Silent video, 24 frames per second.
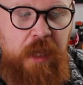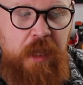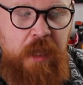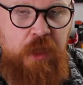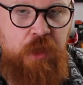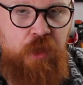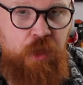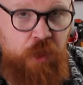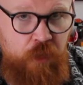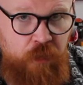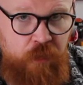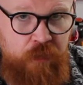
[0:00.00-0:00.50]

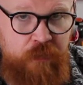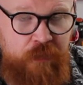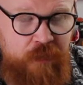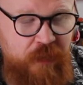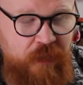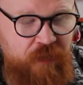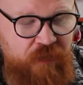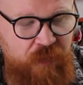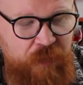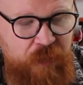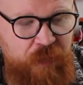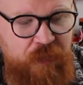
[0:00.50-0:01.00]
No,
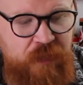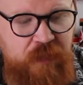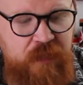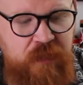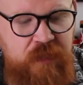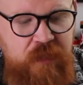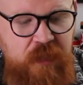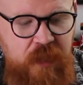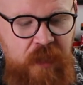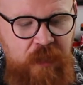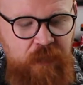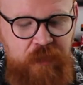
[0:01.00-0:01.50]
if I'm
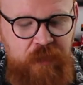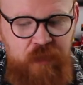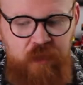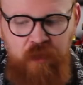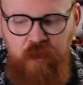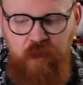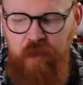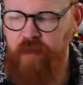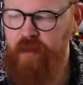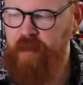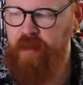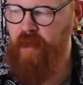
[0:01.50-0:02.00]
honest, I would not.